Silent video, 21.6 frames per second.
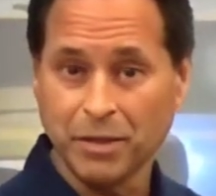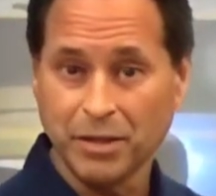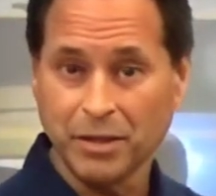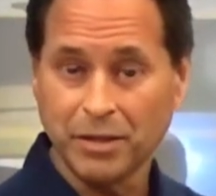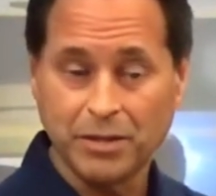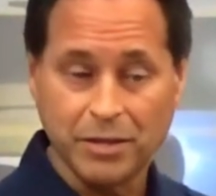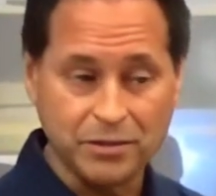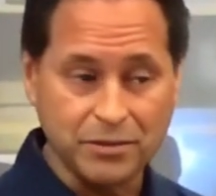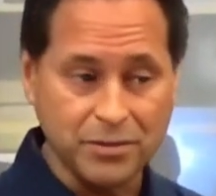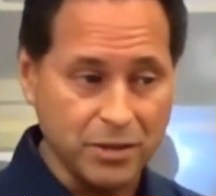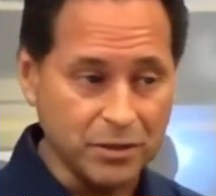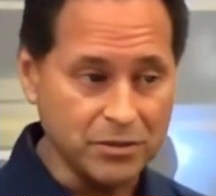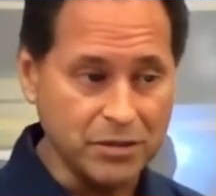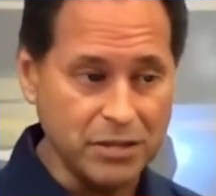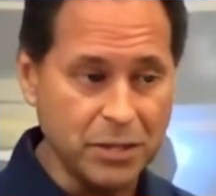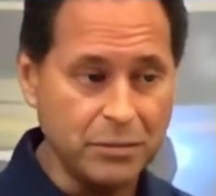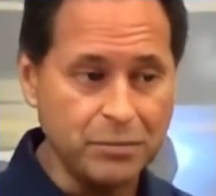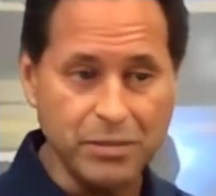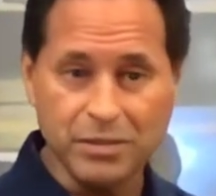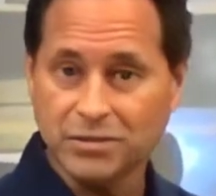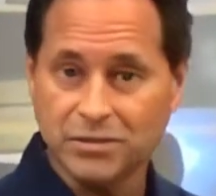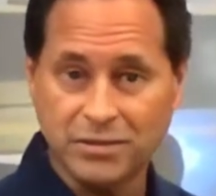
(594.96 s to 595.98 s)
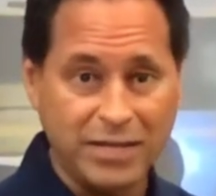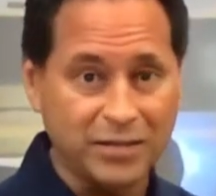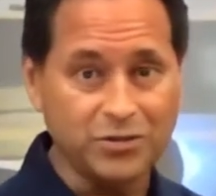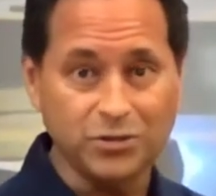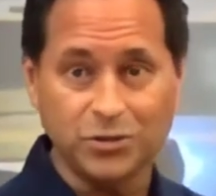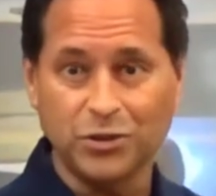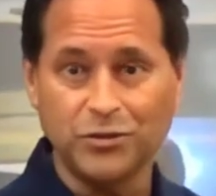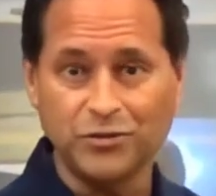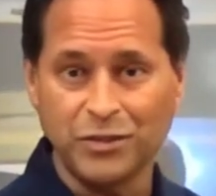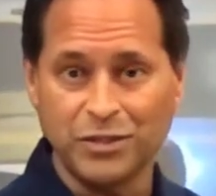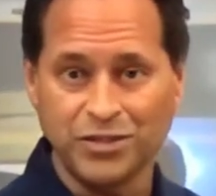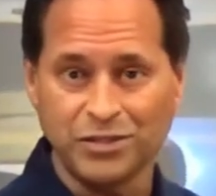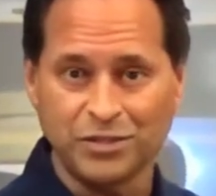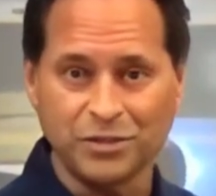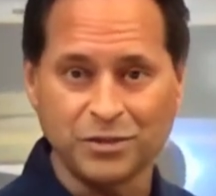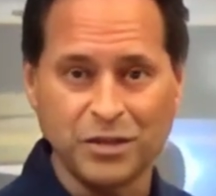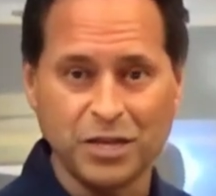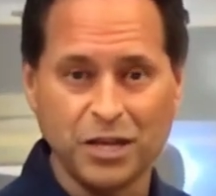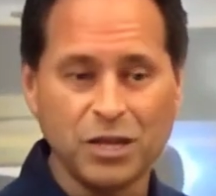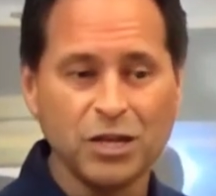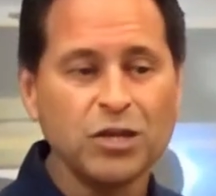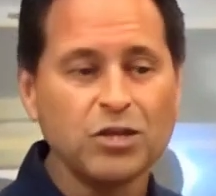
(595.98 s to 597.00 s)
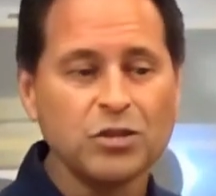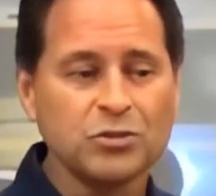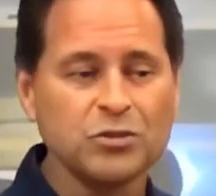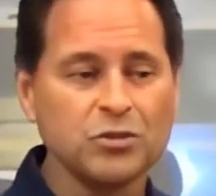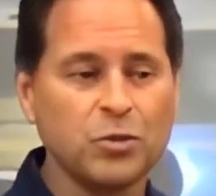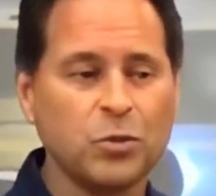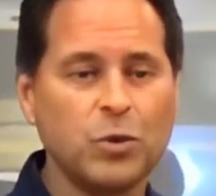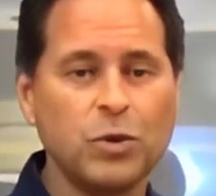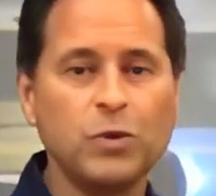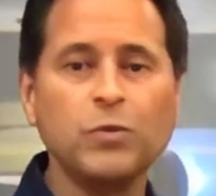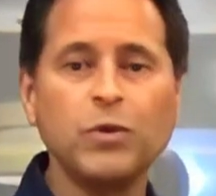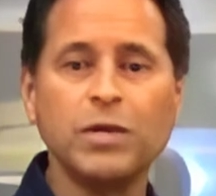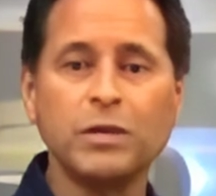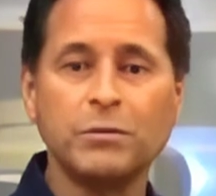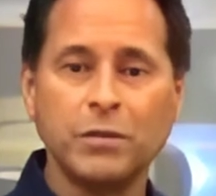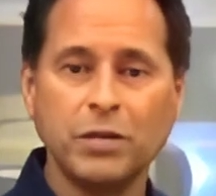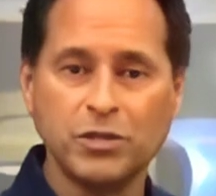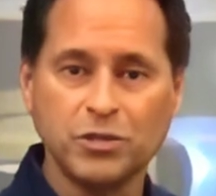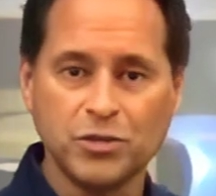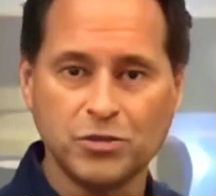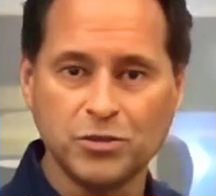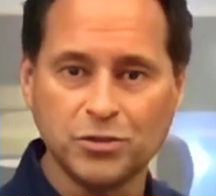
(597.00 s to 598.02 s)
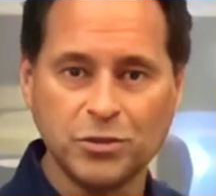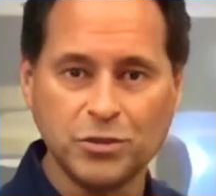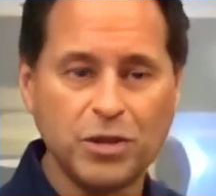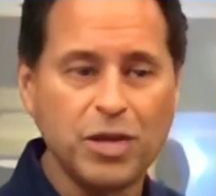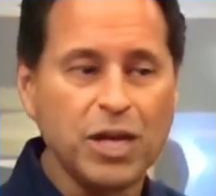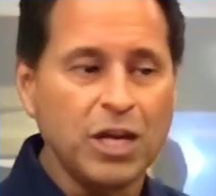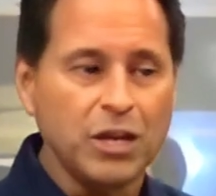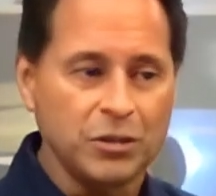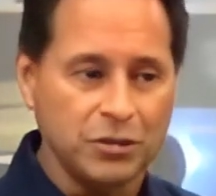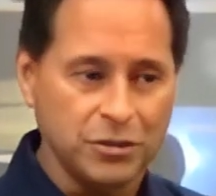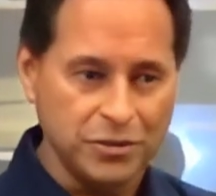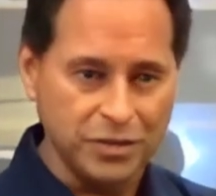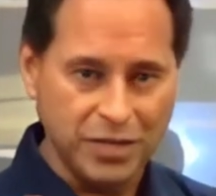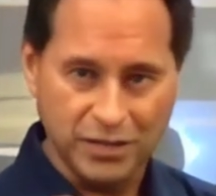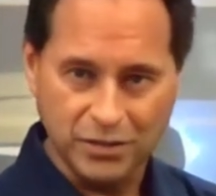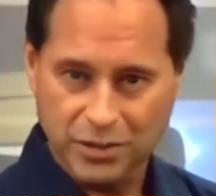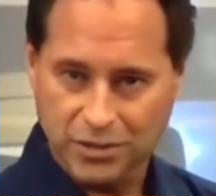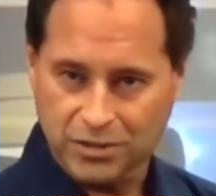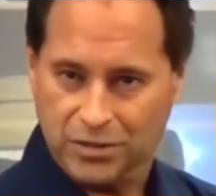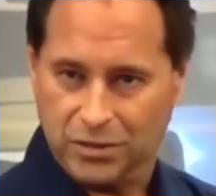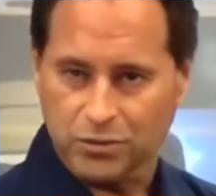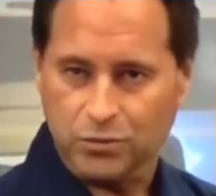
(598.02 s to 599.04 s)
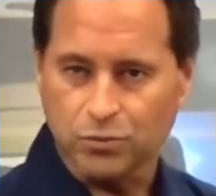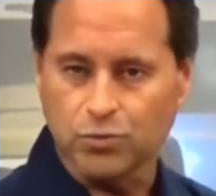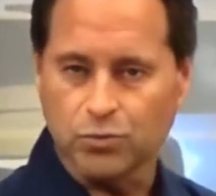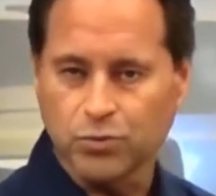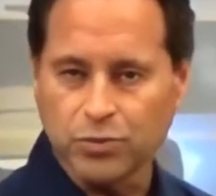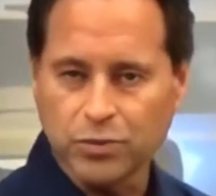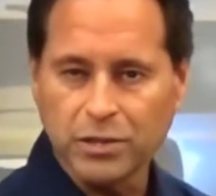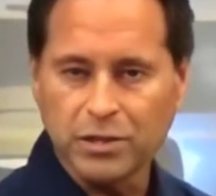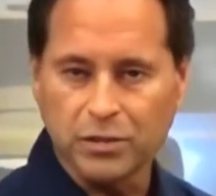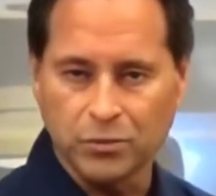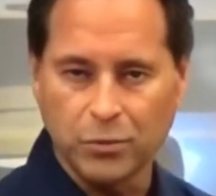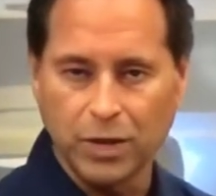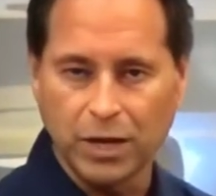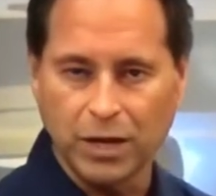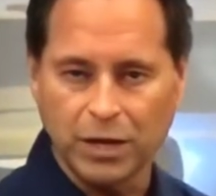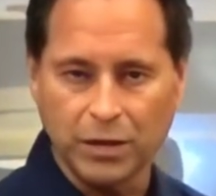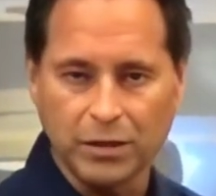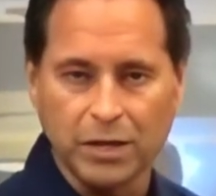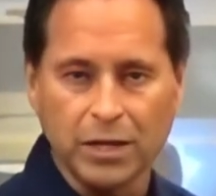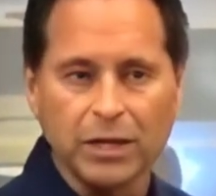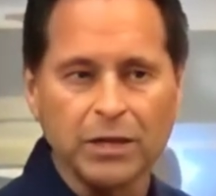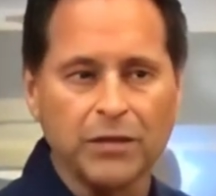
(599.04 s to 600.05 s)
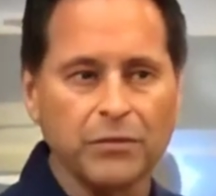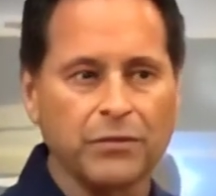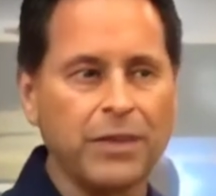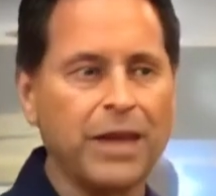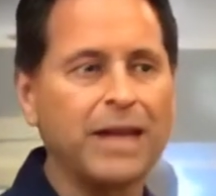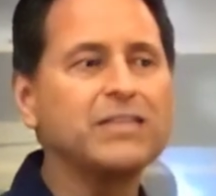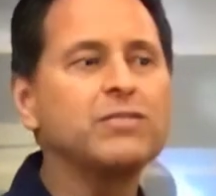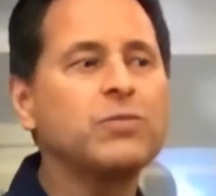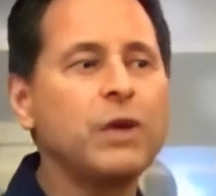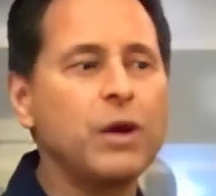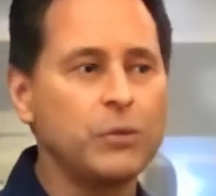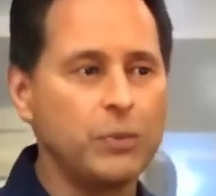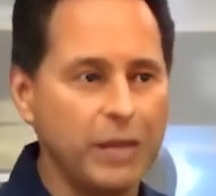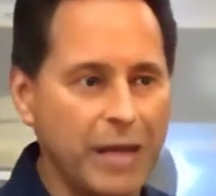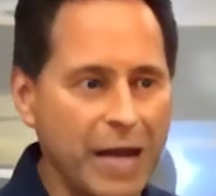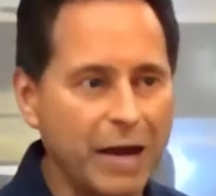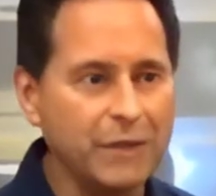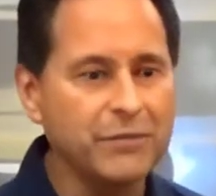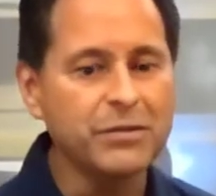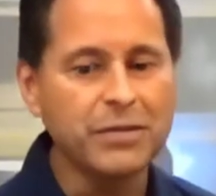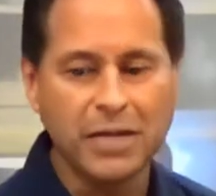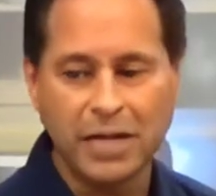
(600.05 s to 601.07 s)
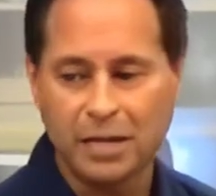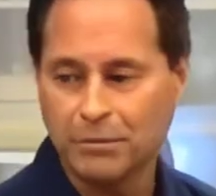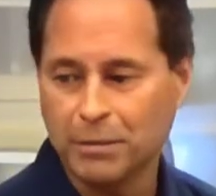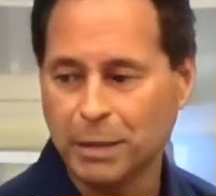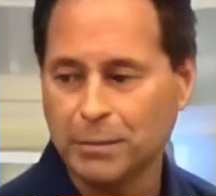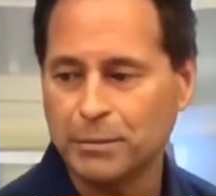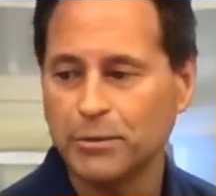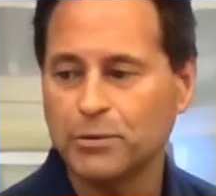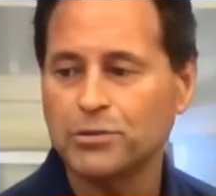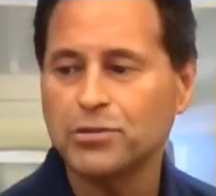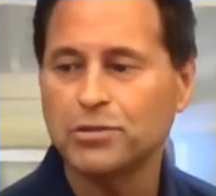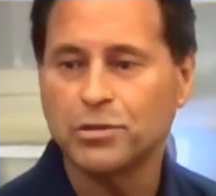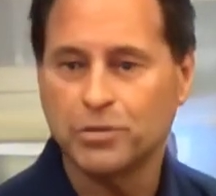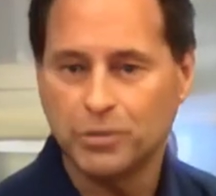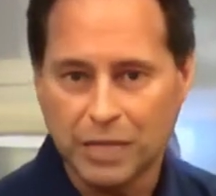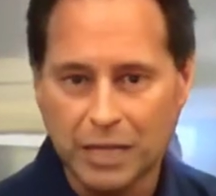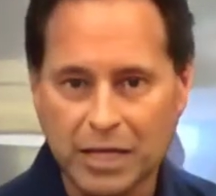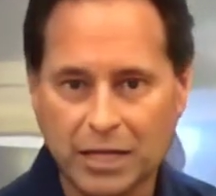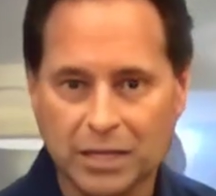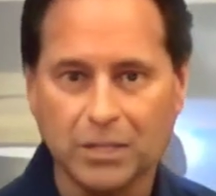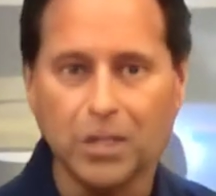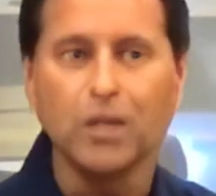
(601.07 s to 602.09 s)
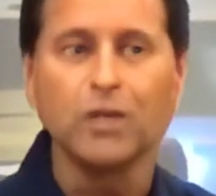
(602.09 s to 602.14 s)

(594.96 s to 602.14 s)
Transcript: because toxemia is not serving you. So we want to make sure you're digesting really well. That's why we advocate people to eat